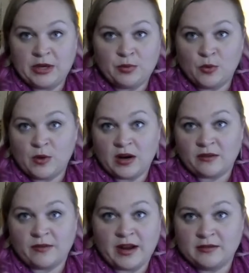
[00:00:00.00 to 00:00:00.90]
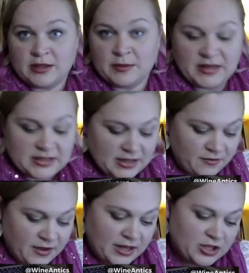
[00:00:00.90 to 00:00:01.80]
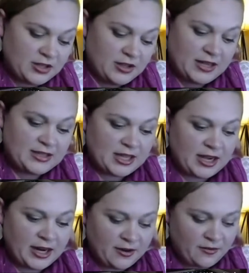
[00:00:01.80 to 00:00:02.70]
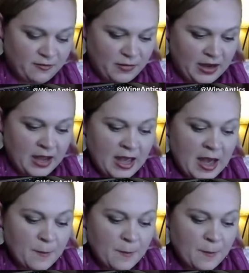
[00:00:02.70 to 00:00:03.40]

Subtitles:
people walk around in amazing fashion. That's the height of me.